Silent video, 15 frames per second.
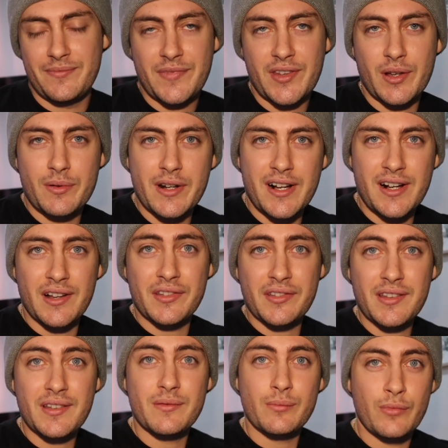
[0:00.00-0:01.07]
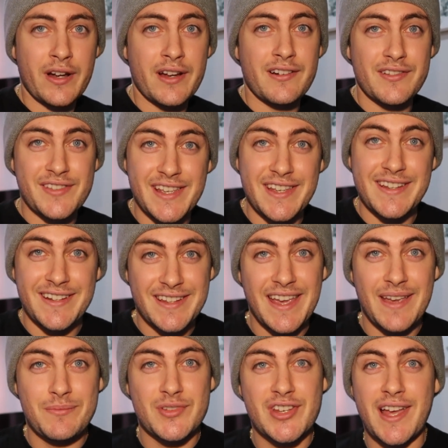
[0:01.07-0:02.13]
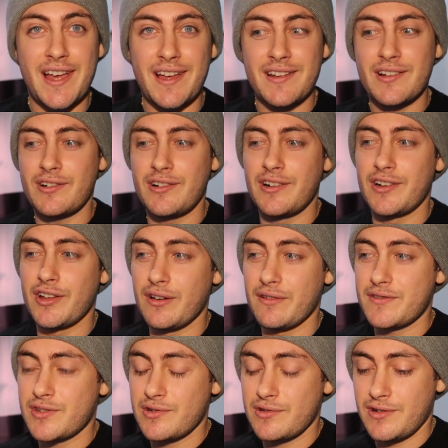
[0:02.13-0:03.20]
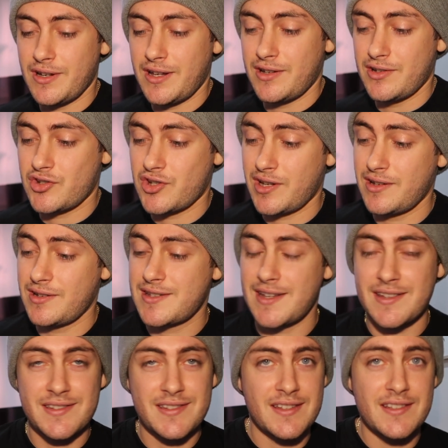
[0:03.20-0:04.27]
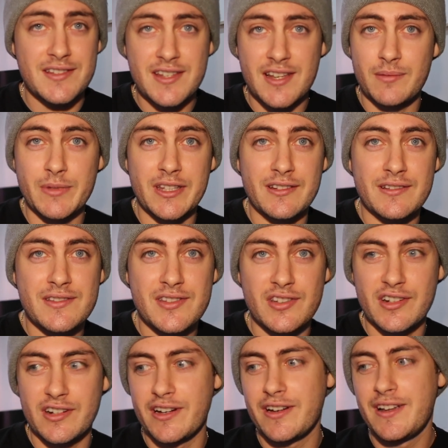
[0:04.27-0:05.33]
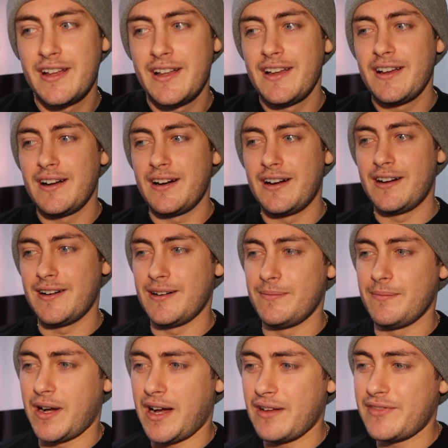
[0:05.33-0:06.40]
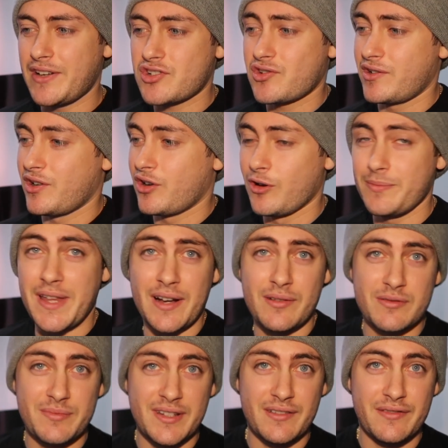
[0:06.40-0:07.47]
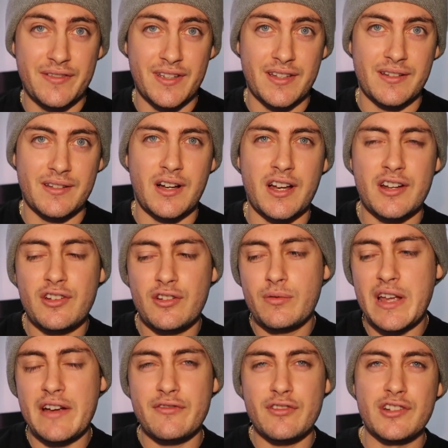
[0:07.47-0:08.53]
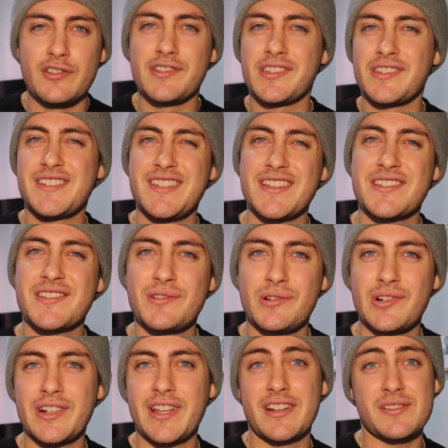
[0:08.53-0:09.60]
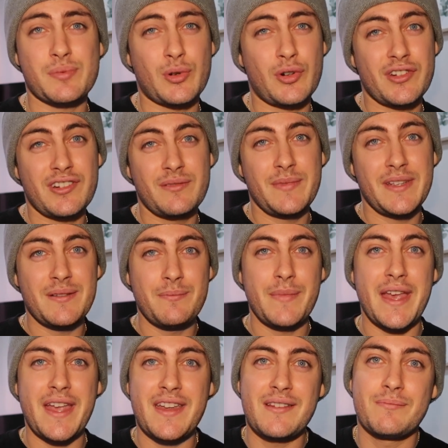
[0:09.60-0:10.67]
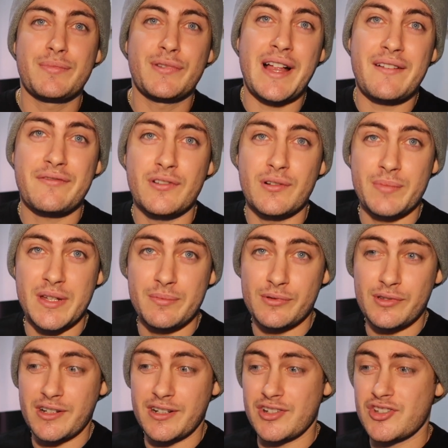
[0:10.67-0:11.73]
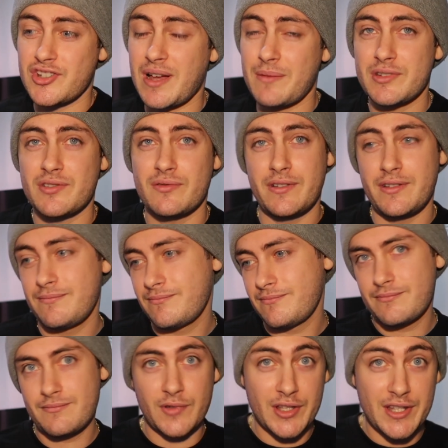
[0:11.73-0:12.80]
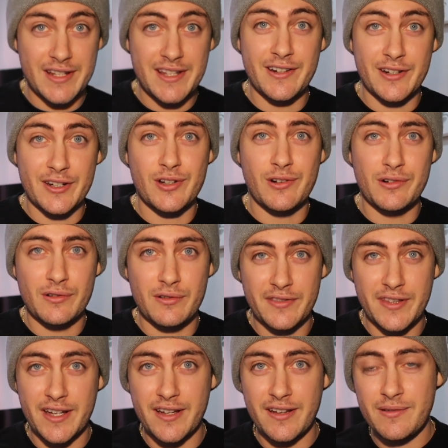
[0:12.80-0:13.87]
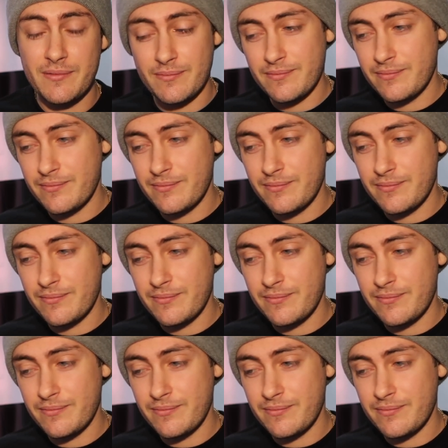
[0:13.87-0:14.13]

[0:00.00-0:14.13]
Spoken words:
someone asked, where is the in-game chat on Earth2? And Shane says it's coming. So I've actually hoped that would be a thing. I know everyone uses Discord, and it's probably going to be the main platform people are going to chat between. You can hear it going off there.